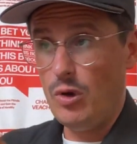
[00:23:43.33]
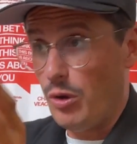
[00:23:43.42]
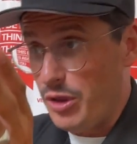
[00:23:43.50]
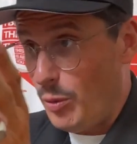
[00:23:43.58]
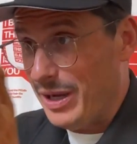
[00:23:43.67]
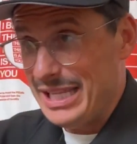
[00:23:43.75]

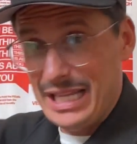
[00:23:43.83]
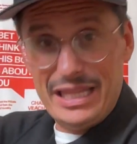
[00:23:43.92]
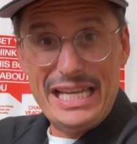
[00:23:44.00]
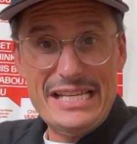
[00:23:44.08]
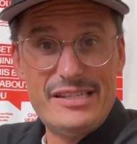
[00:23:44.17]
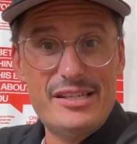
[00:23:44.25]
or the one that
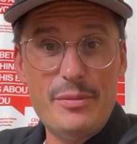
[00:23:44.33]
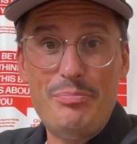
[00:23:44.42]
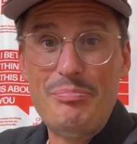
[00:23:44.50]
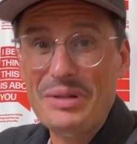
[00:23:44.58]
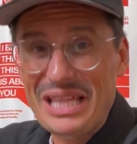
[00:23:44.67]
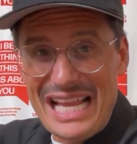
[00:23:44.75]
leads to
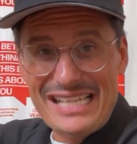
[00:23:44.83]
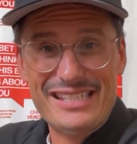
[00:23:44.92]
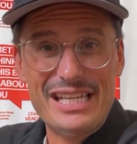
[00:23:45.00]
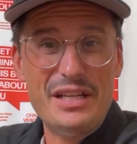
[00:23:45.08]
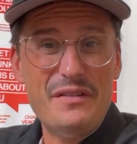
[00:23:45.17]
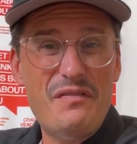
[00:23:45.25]

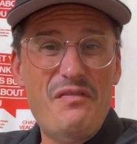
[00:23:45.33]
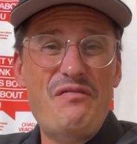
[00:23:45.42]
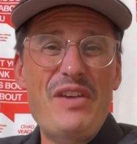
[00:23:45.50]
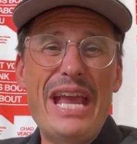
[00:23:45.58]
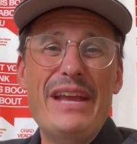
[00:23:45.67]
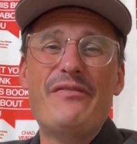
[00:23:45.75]
blessing,
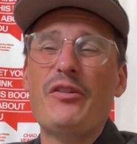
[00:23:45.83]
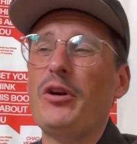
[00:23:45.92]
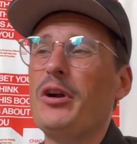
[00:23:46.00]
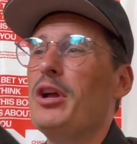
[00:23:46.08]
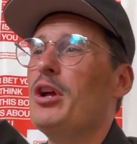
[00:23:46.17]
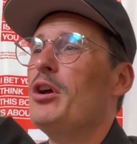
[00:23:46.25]

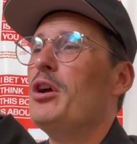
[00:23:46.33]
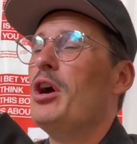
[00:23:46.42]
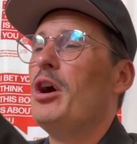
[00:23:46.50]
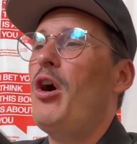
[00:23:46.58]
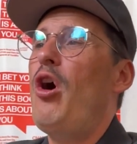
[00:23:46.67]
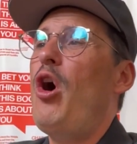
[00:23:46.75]
favor,
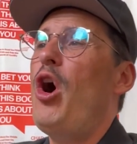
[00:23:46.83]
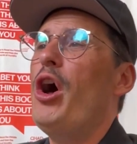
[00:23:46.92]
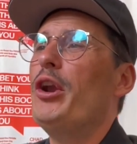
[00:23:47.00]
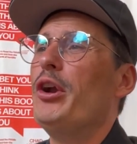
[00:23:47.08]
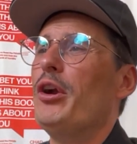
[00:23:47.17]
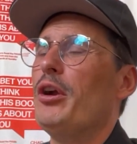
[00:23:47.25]

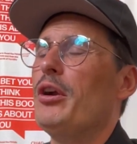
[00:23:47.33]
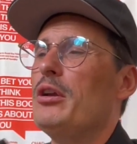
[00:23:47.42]
honor,